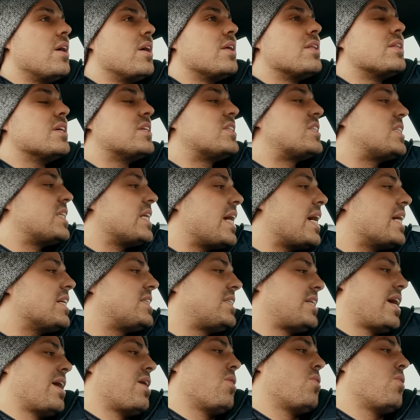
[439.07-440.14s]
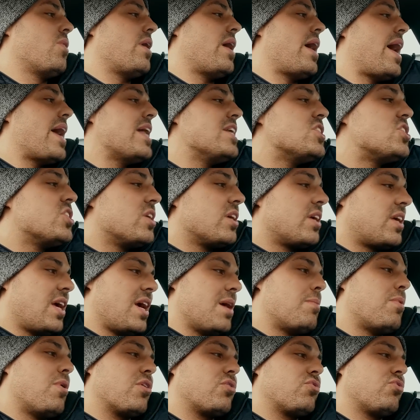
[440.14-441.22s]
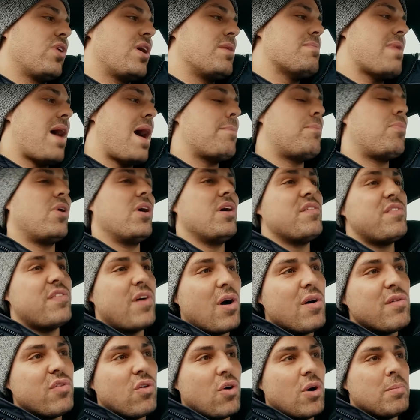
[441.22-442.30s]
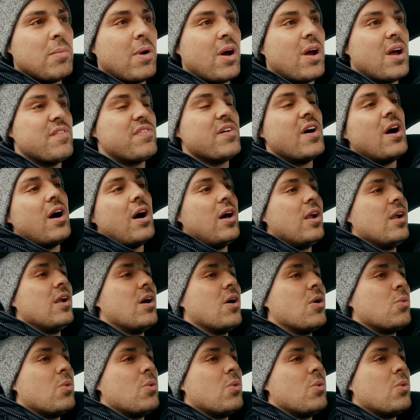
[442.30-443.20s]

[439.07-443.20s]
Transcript: the CSL engine and gearbox remap by Evolve Automotive, along